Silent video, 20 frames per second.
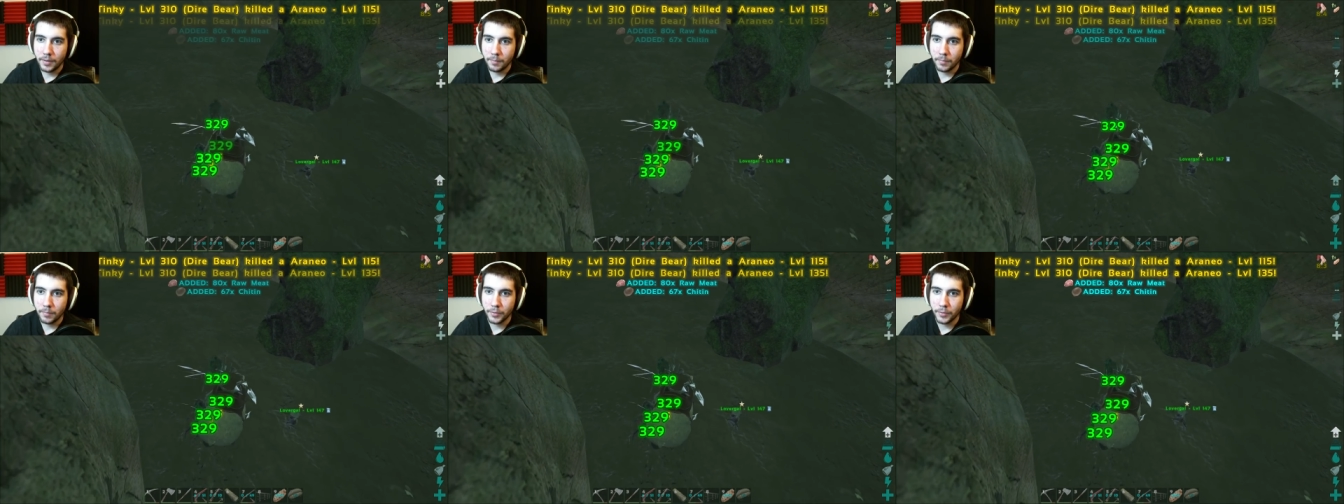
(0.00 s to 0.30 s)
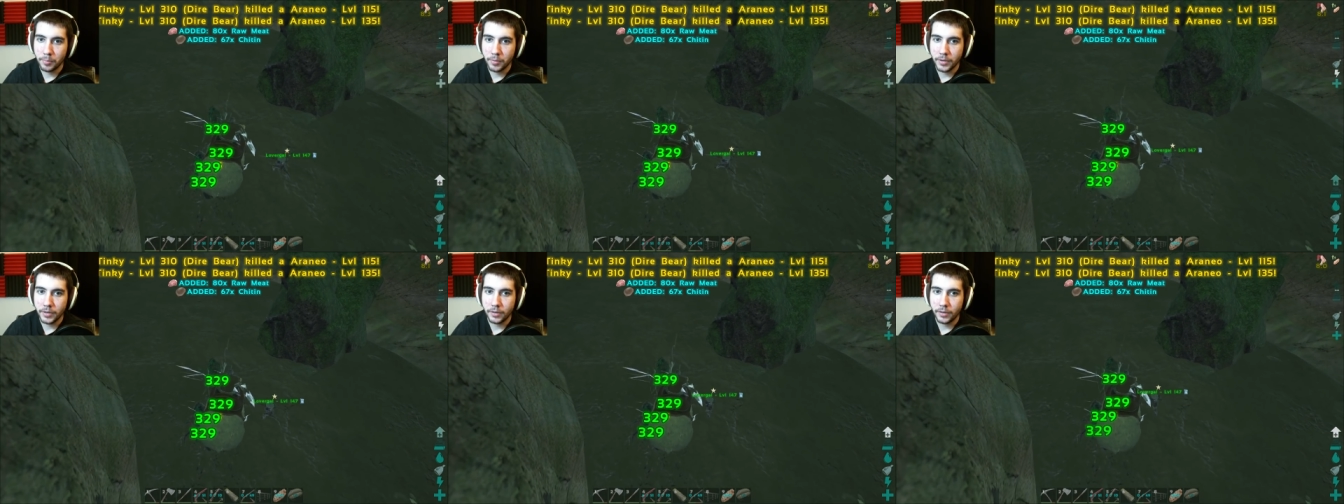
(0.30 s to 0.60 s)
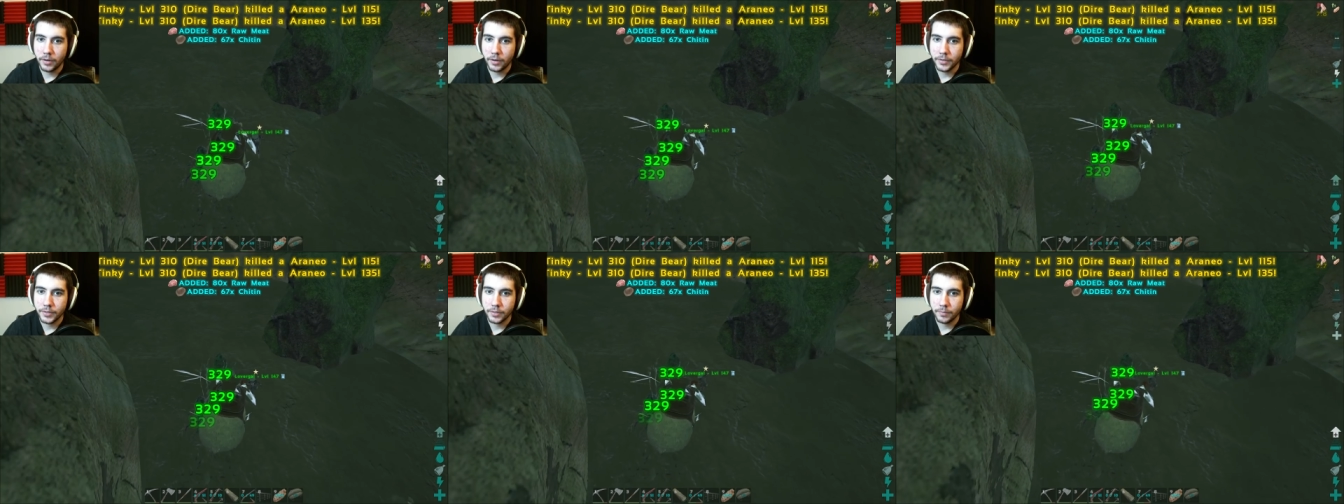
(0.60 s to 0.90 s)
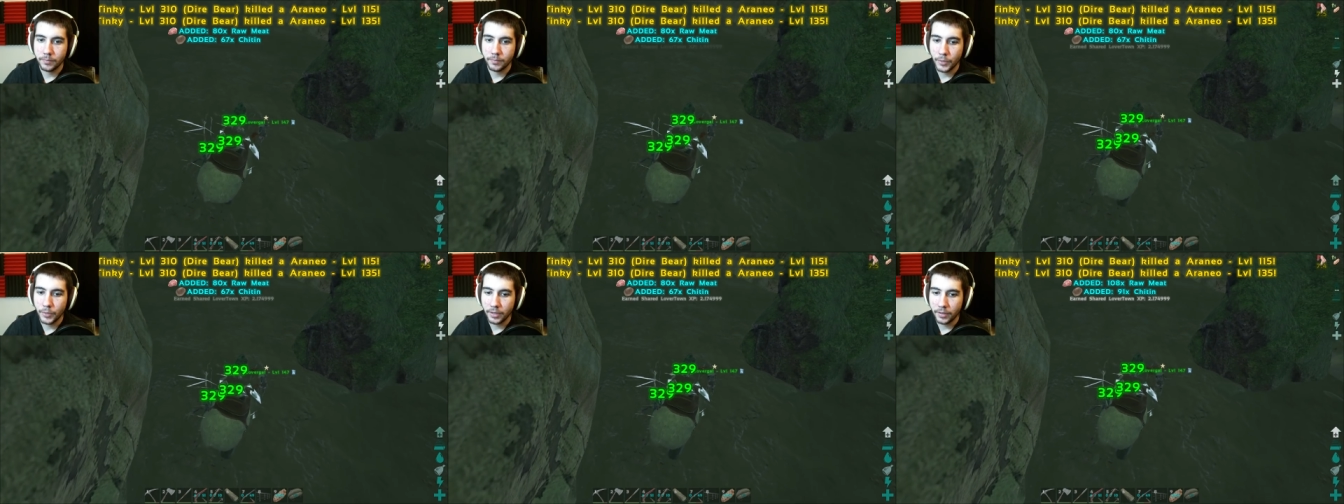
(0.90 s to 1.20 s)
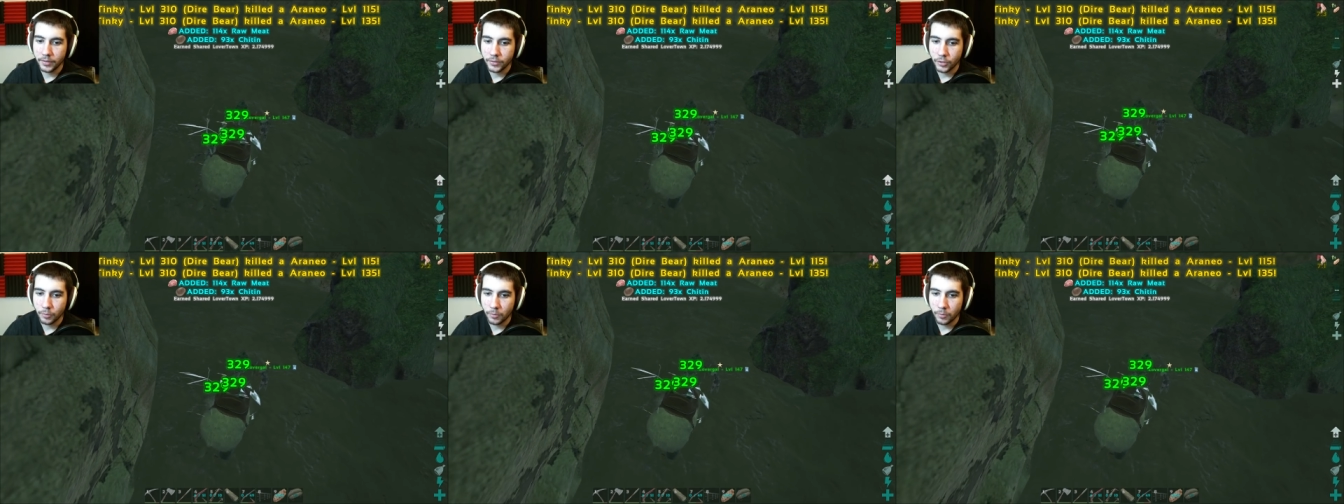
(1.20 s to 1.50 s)
but they're pretty awesome. We can
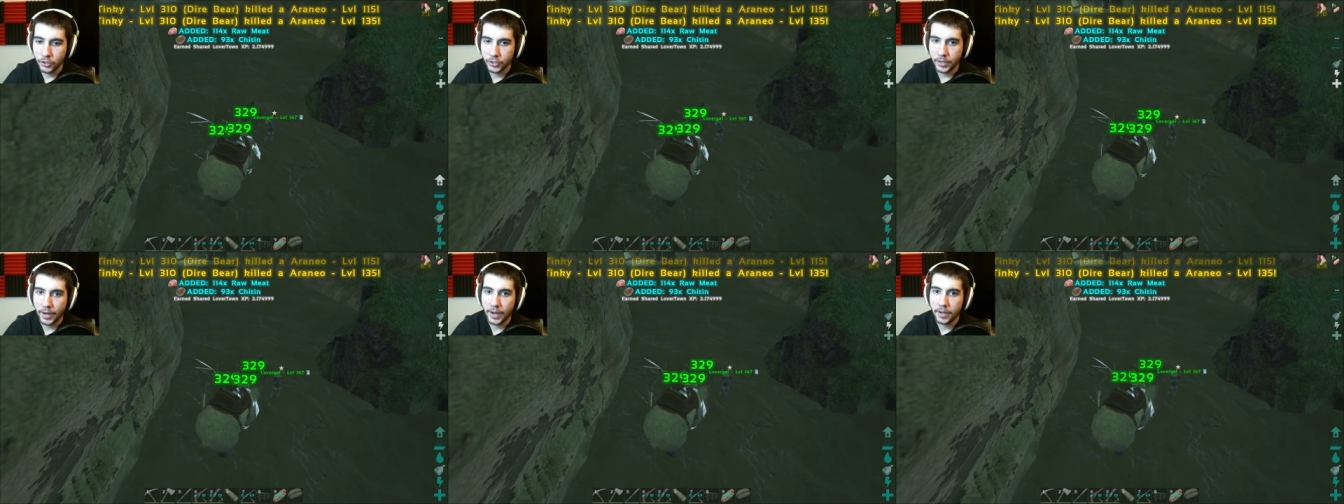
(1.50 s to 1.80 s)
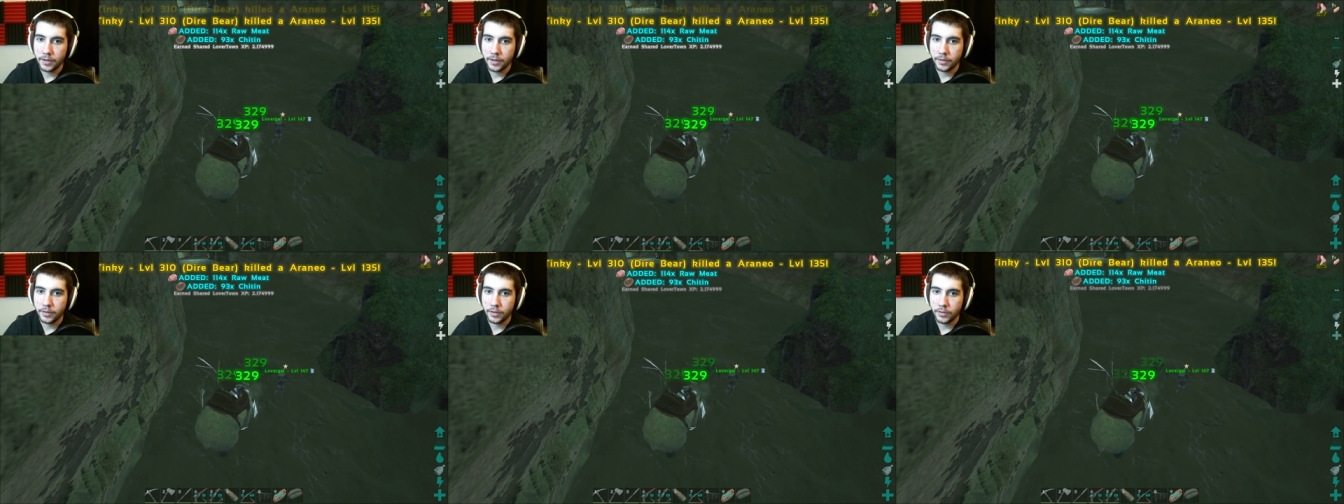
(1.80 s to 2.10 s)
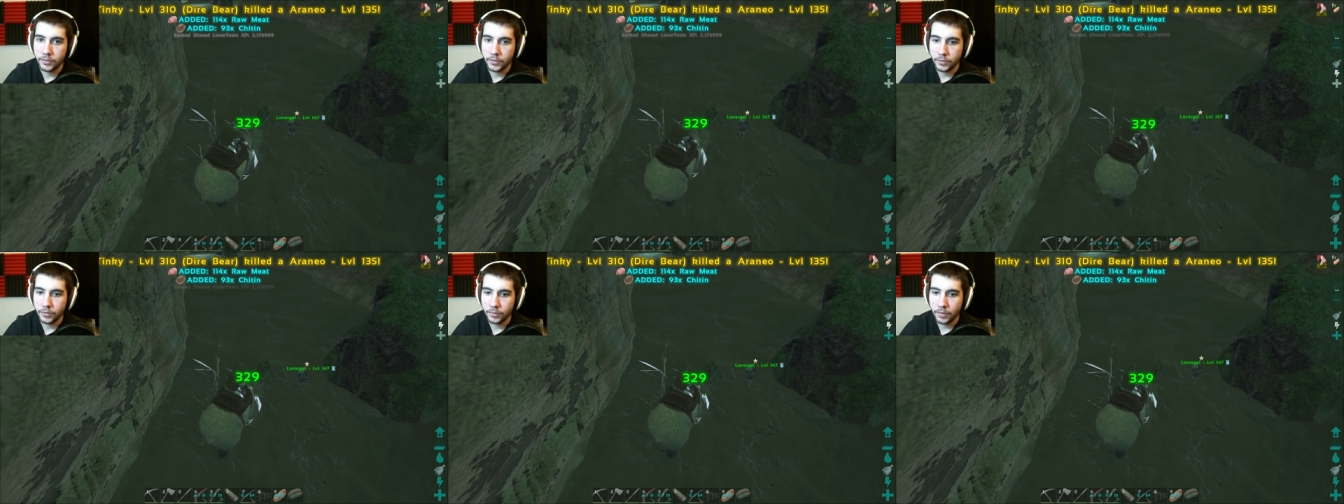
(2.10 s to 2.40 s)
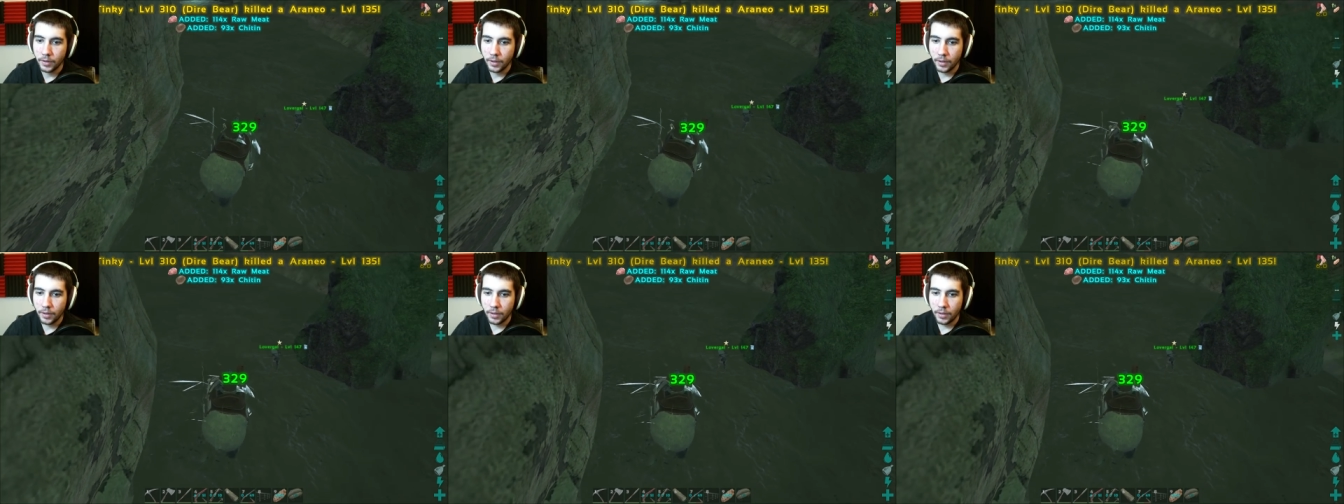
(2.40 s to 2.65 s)
get so much chitin in here too.